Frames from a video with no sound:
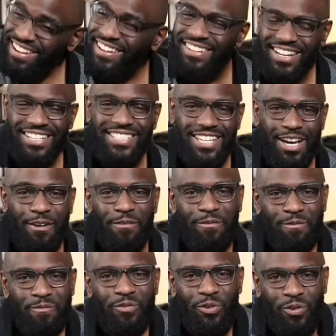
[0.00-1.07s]
That's tough,
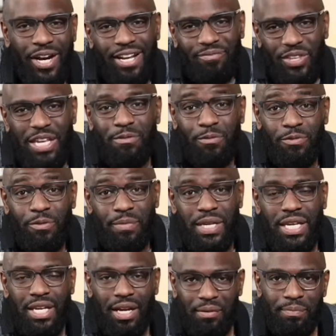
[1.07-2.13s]
right? Even for
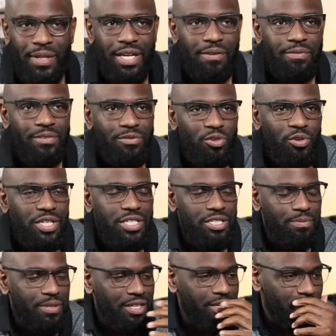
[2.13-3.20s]
me, I've been playing for 20
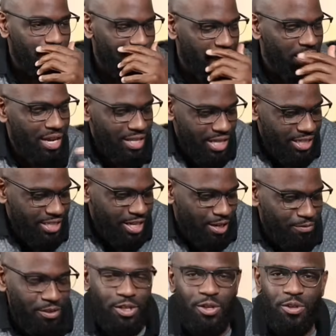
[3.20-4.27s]
something years, right? That's tough
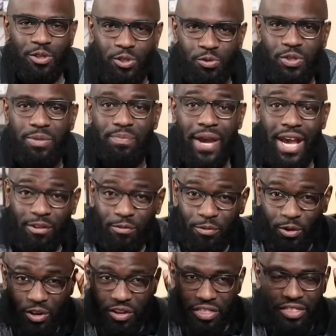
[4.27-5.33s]
to do, to switch back and
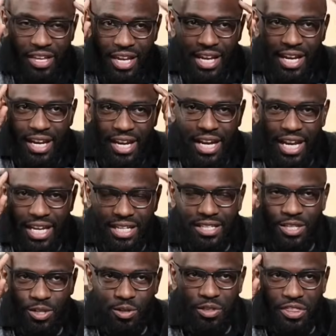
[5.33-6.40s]
forth and
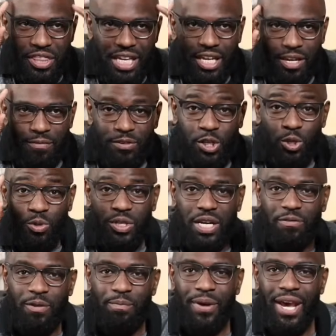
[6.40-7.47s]
to think of two
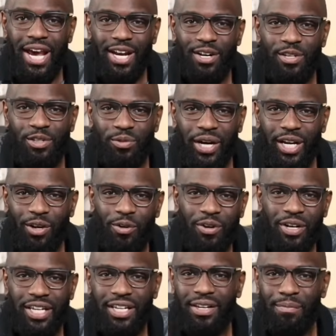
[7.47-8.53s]
different patterns, right?
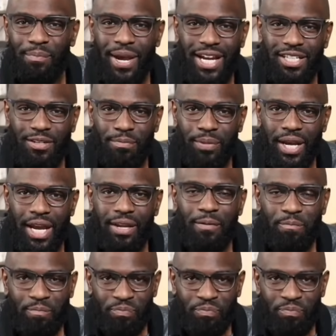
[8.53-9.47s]
Going back to back.